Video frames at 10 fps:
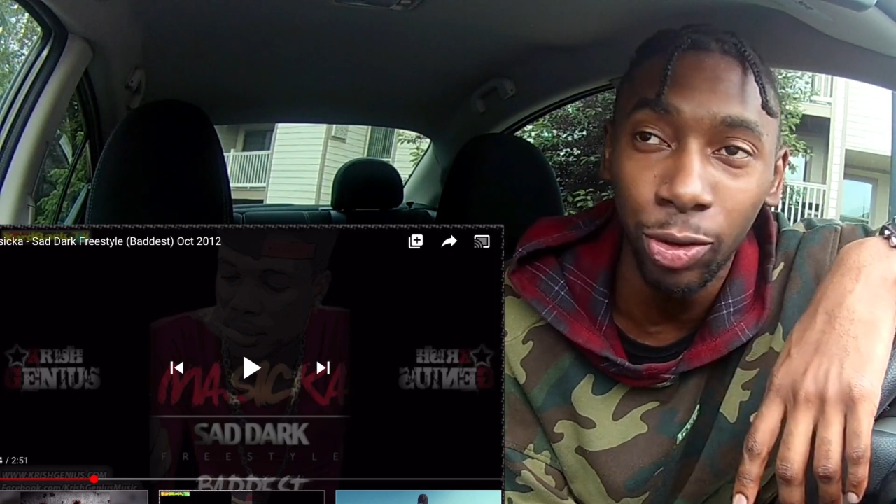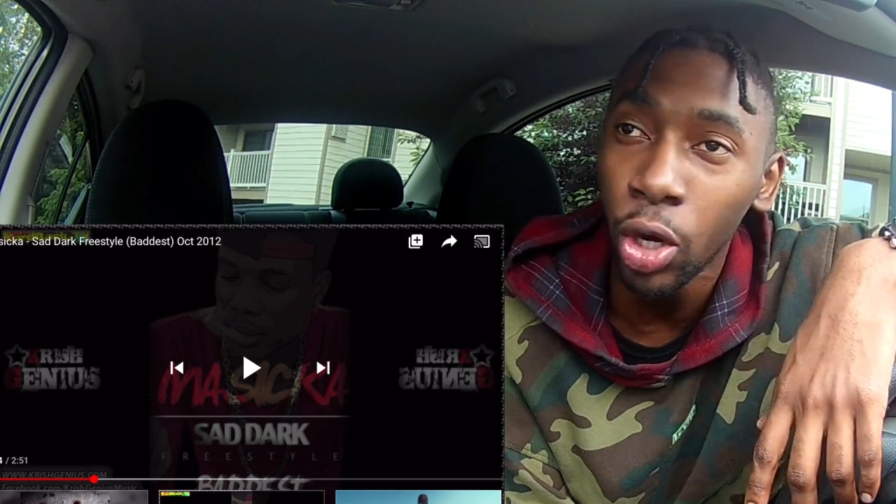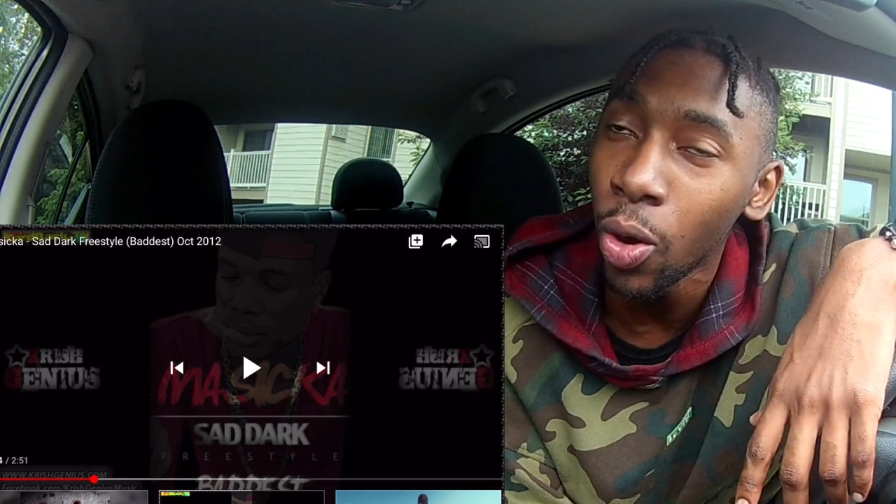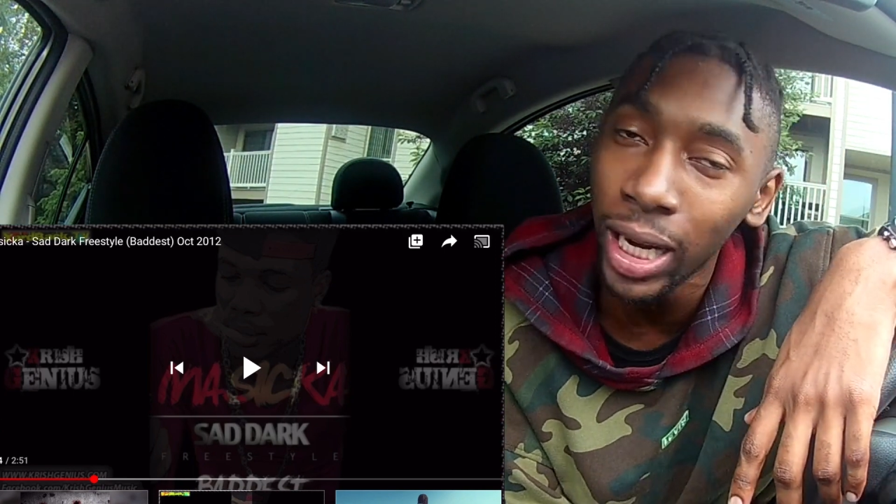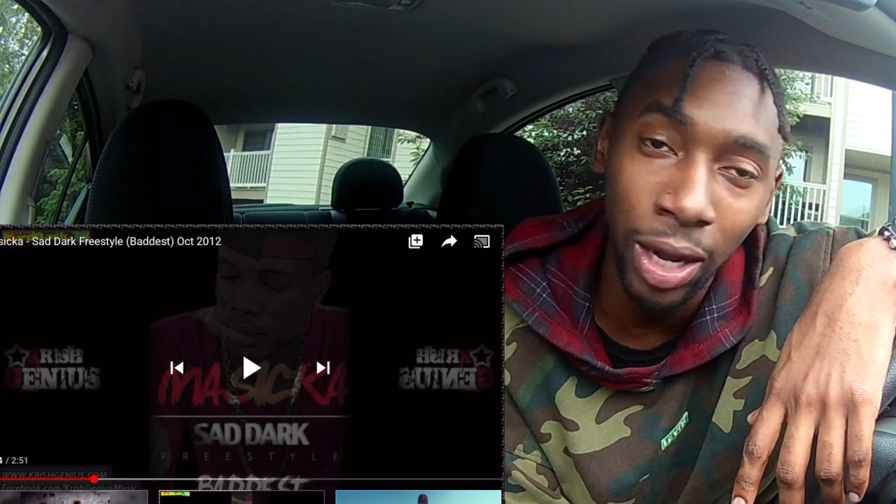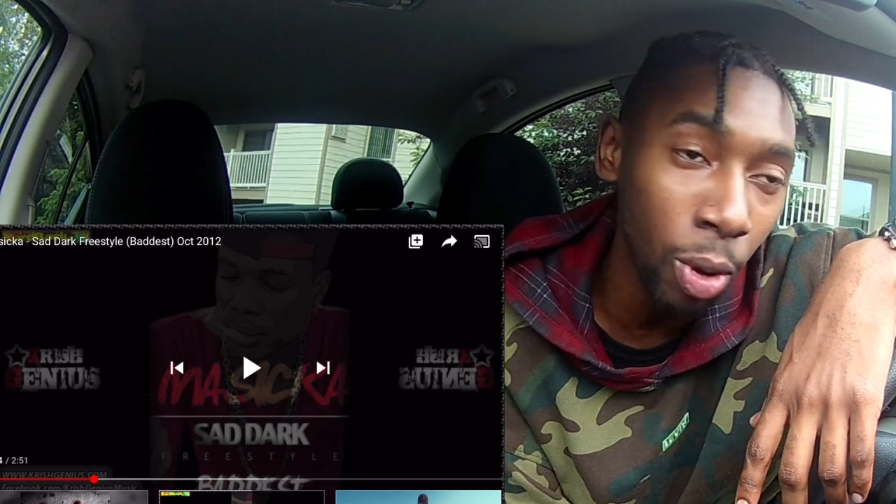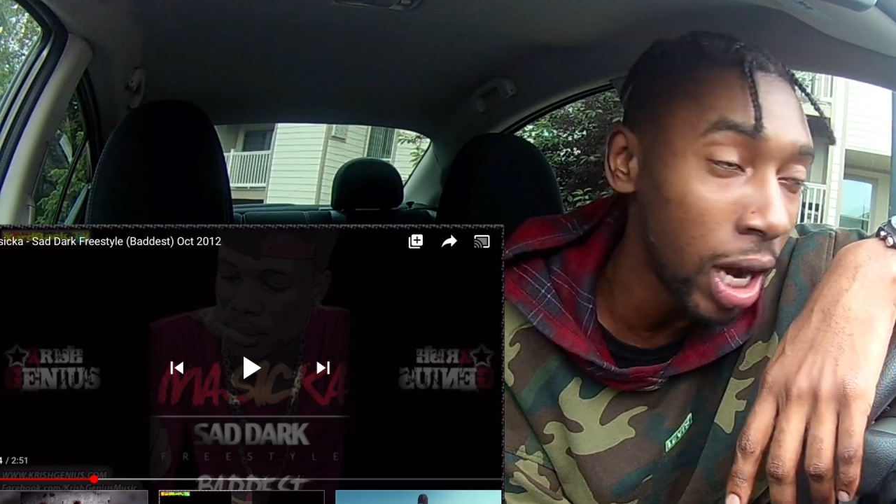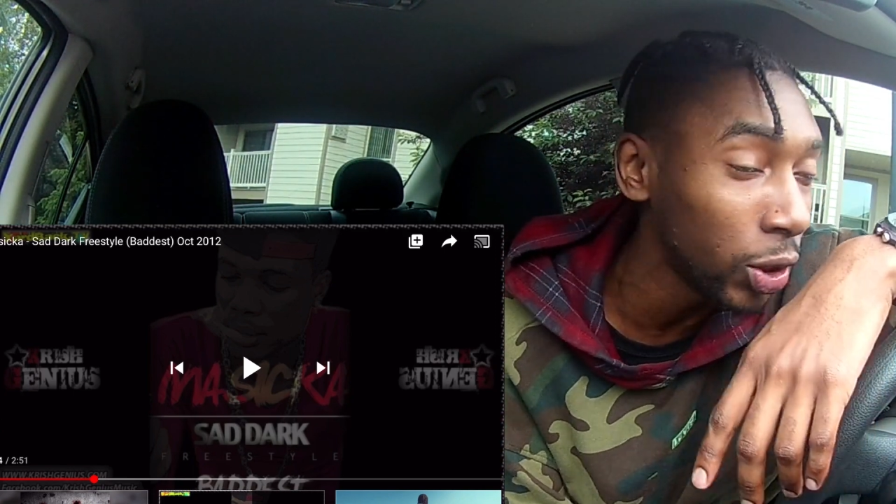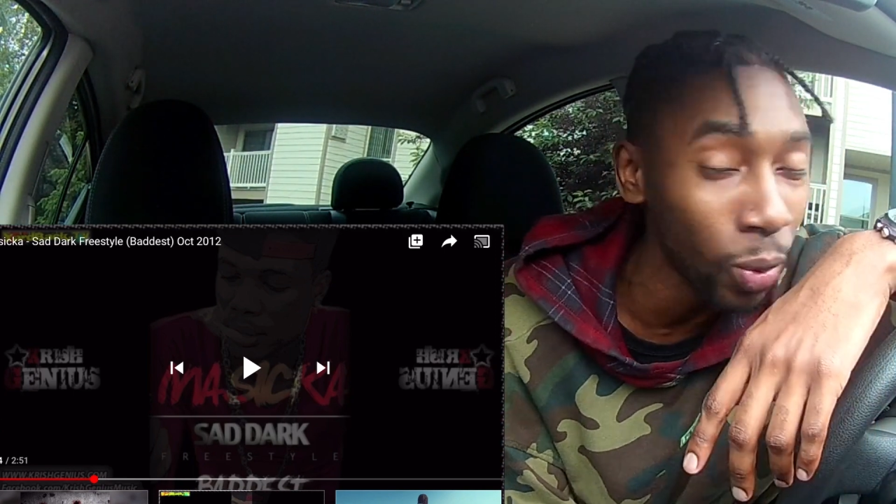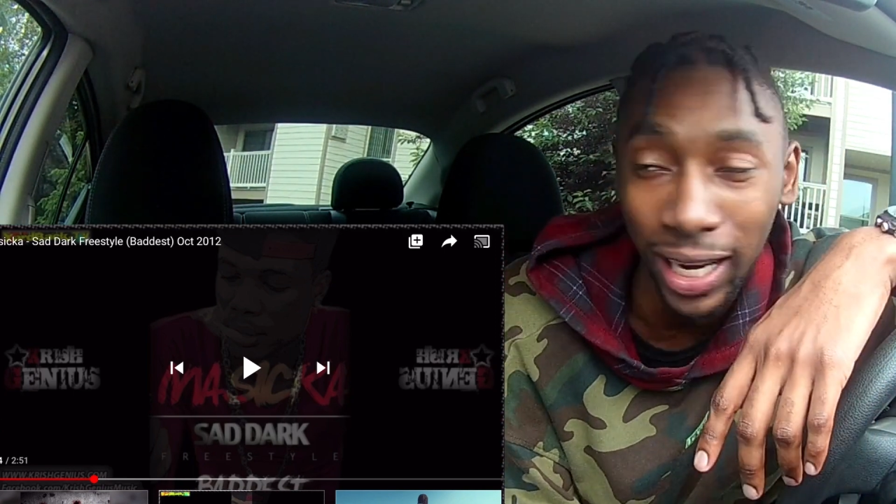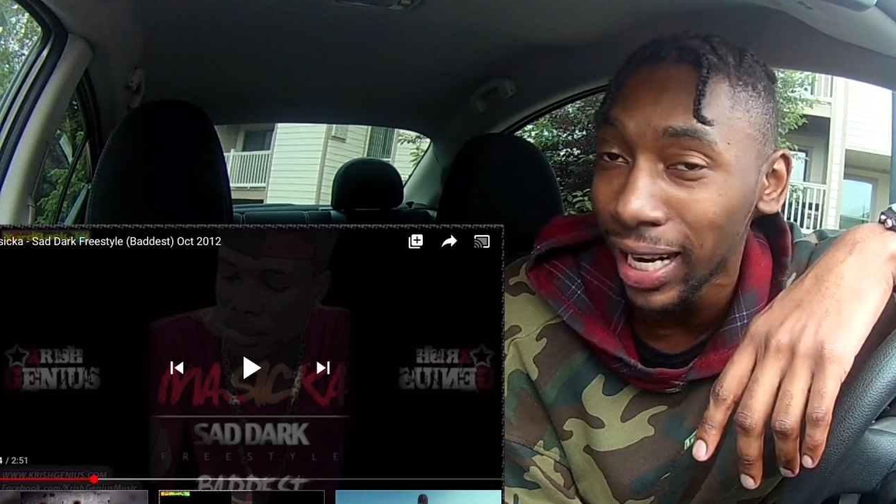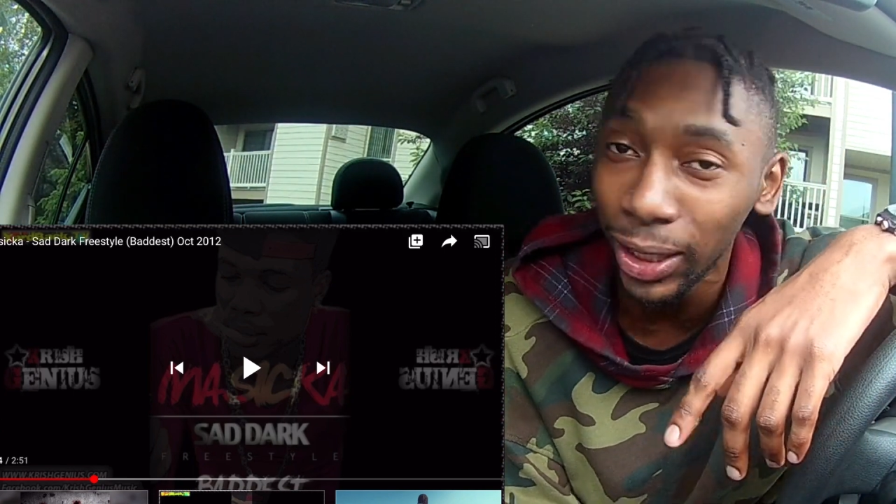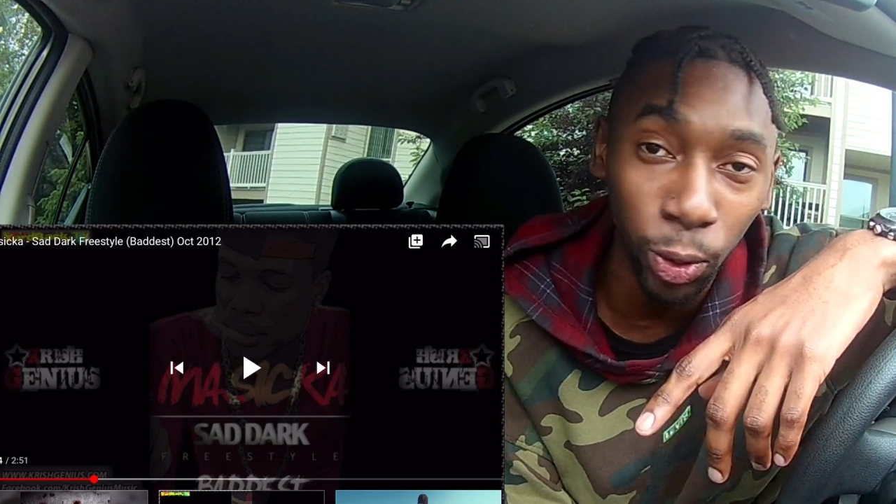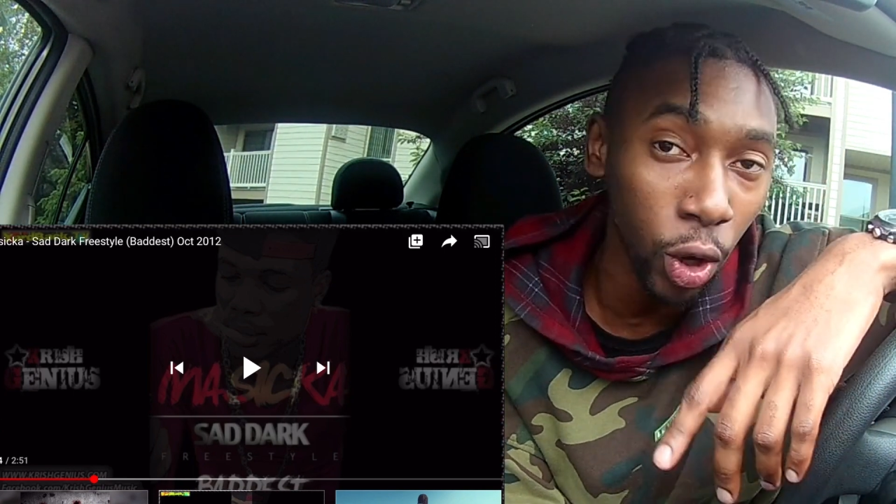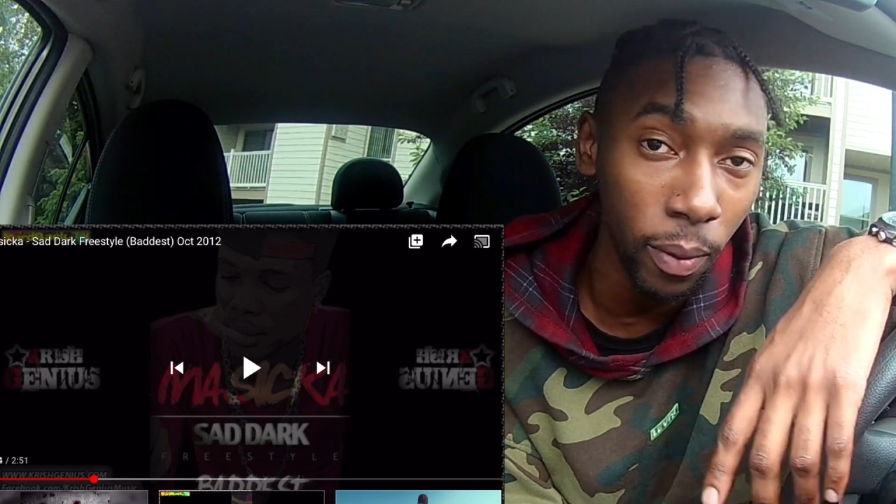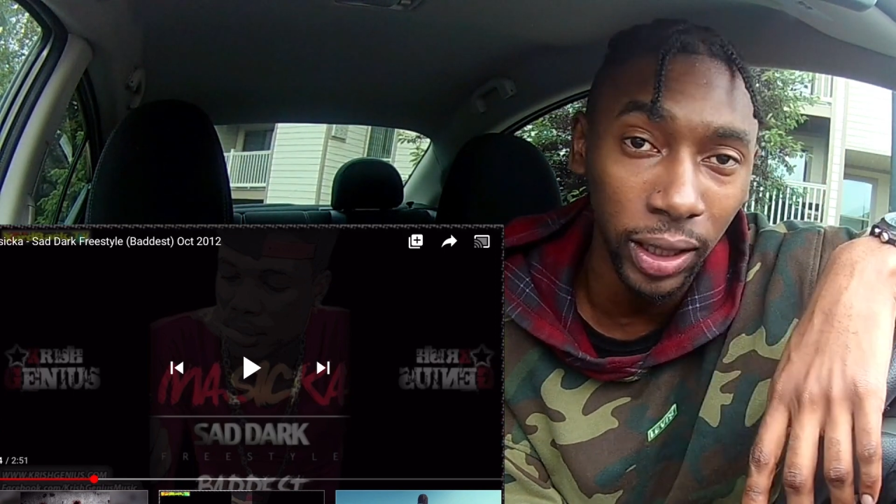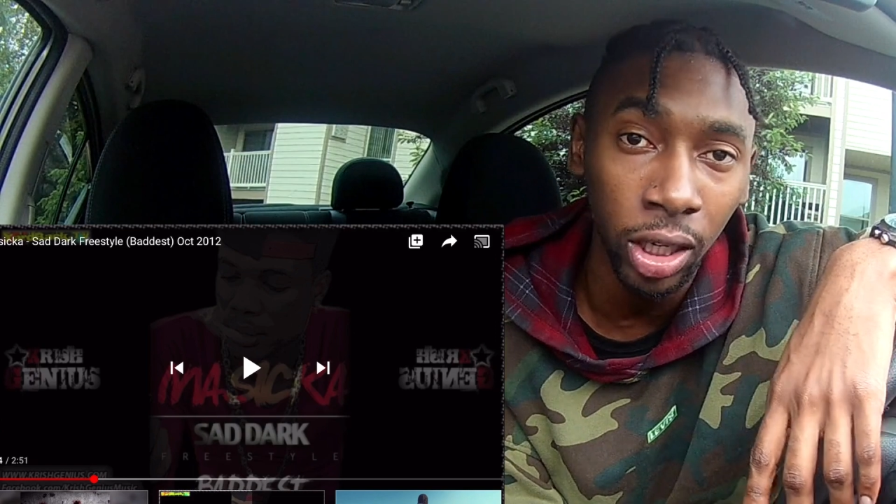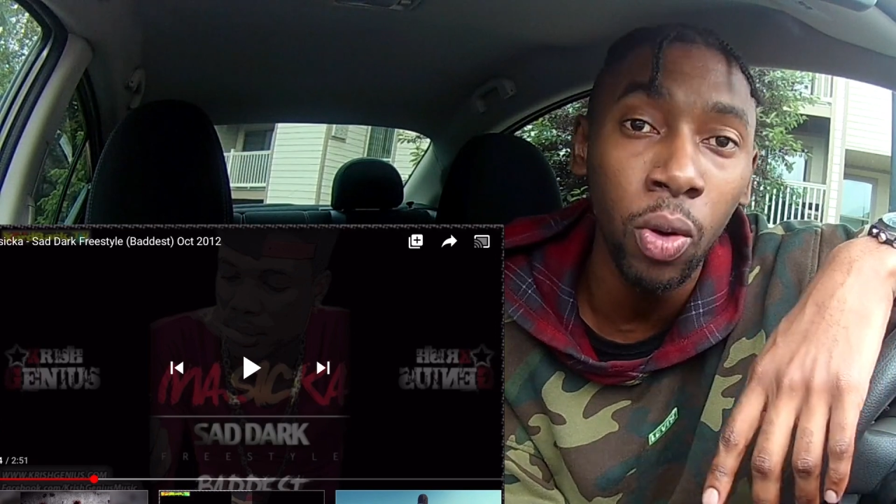We don't want 1 and 2 commenting.